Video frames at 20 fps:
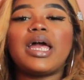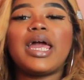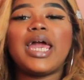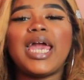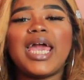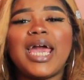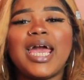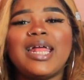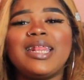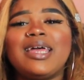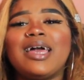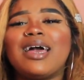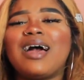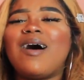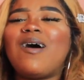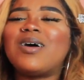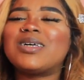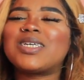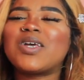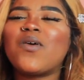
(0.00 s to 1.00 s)
And
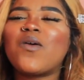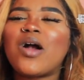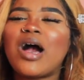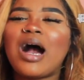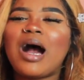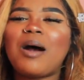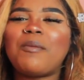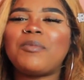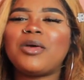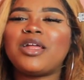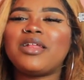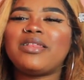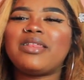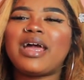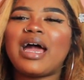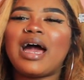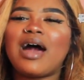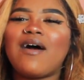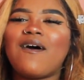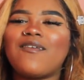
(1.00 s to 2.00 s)
also comment
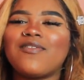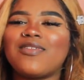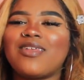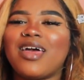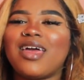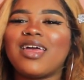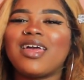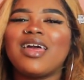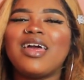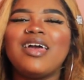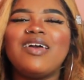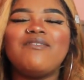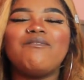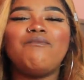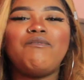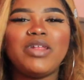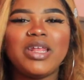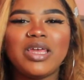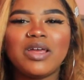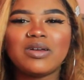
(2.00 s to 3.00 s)
down like
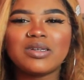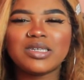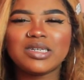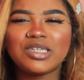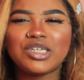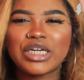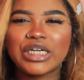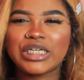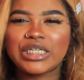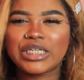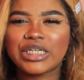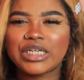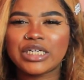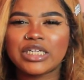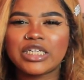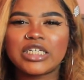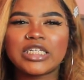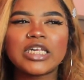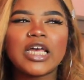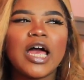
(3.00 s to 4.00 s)
video
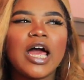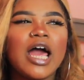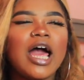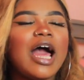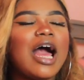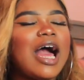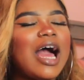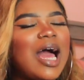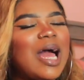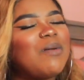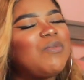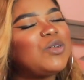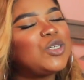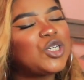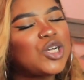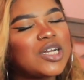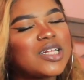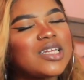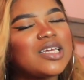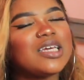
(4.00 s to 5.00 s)
suggestions. I've been
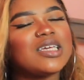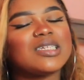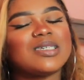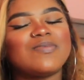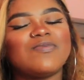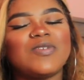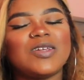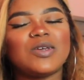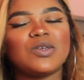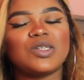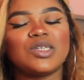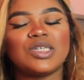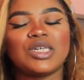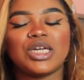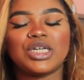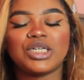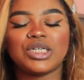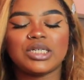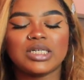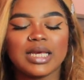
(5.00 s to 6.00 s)
trying to get some video
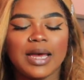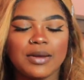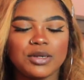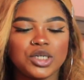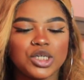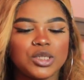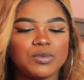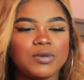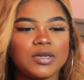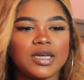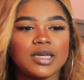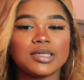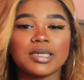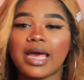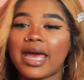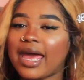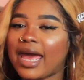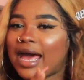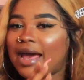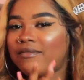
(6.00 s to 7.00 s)
suggestions out just because
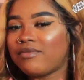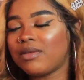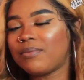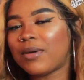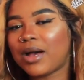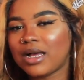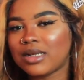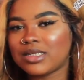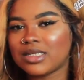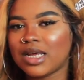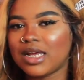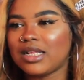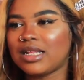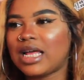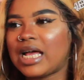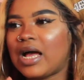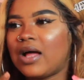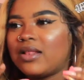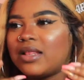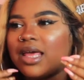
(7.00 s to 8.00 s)
I have the box right
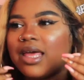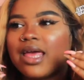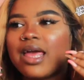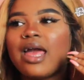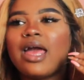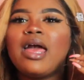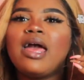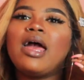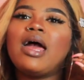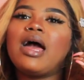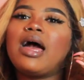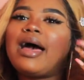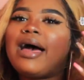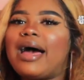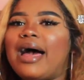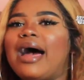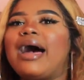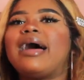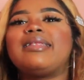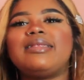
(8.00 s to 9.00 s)
now. Like
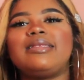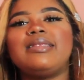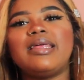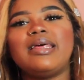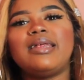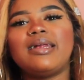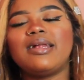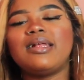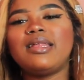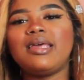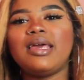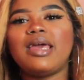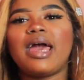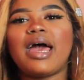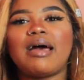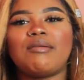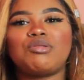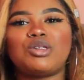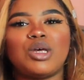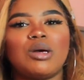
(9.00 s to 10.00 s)
I literally
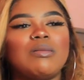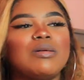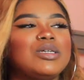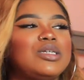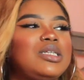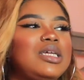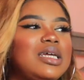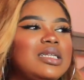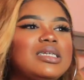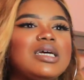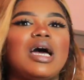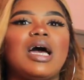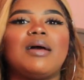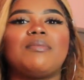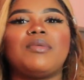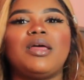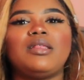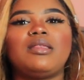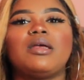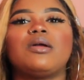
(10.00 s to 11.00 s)
have so much dead
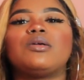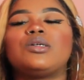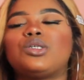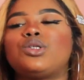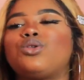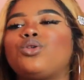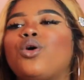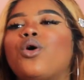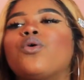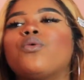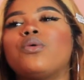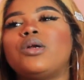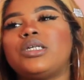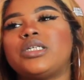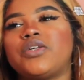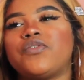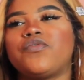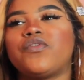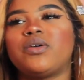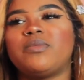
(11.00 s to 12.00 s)
time. Like there's no
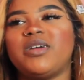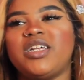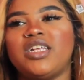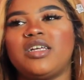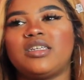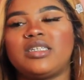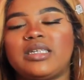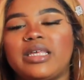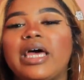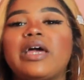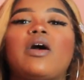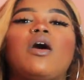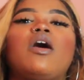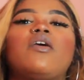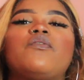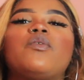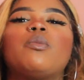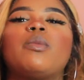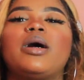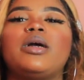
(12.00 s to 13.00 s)
reason for me to slack
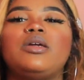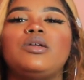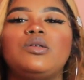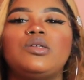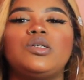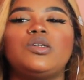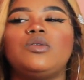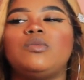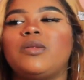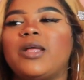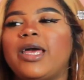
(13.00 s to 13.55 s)
off of my YouTube.